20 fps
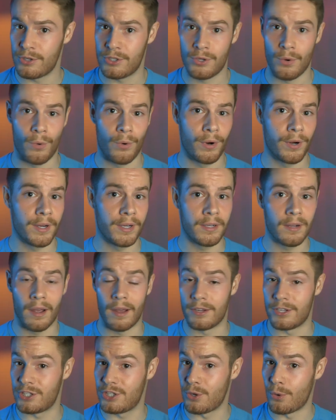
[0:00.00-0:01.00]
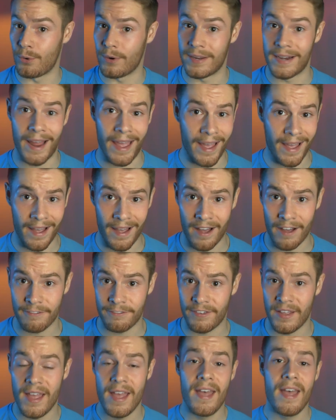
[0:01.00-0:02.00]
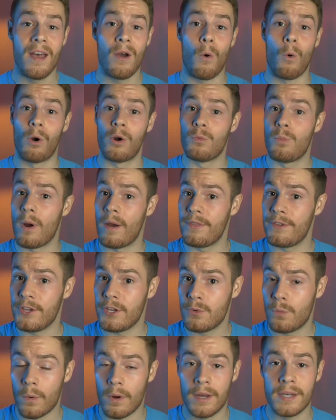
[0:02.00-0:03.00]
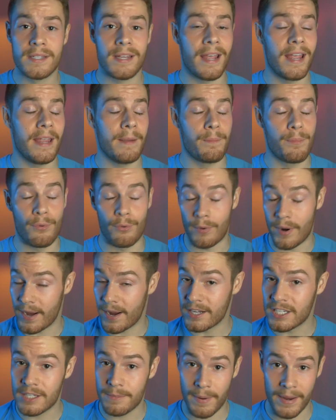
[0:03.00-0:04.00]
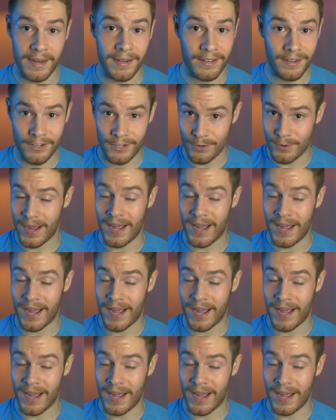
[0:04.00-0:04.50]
story, a story and a half, or whether you want a brand spanking new